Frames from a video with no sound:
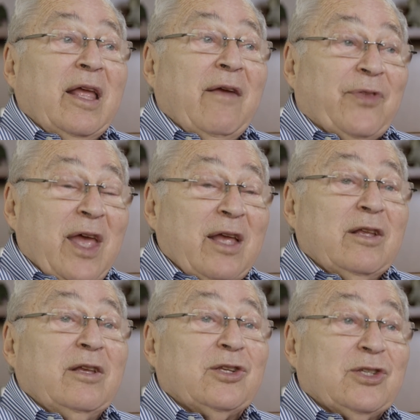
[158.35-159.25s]
if
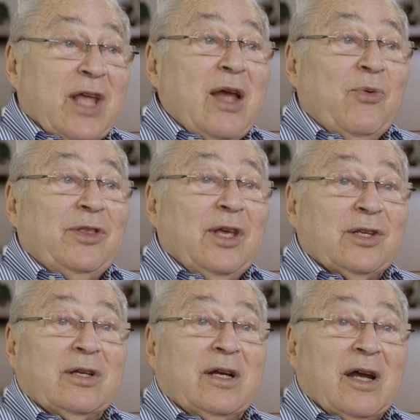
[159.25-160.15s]
they stay with
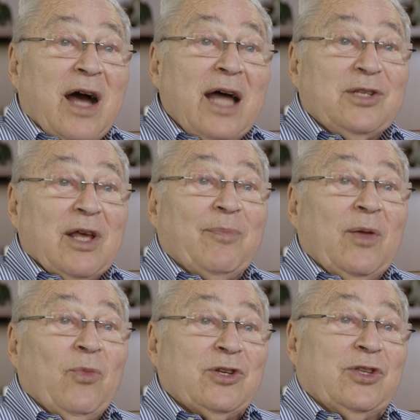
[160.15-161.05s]
this
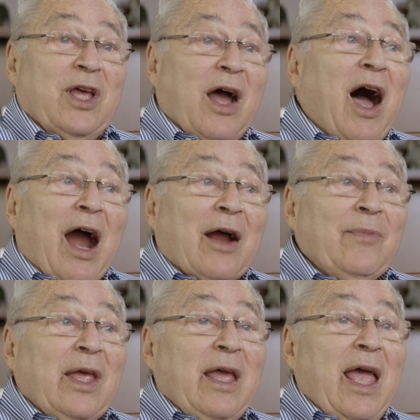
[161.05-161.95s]
concept, which they are.